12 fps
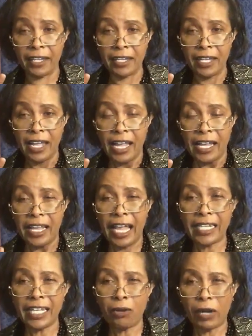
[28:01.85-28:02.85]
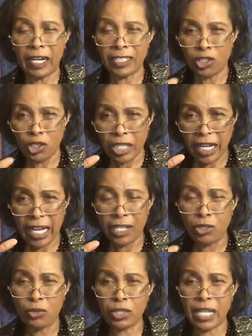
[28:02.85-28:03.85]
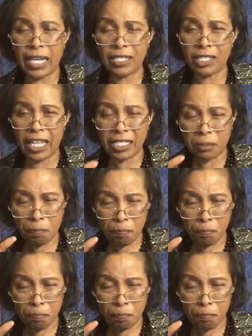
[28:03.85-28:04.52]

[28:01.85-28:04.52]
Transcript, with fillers: Then they can, they can use that, they speak,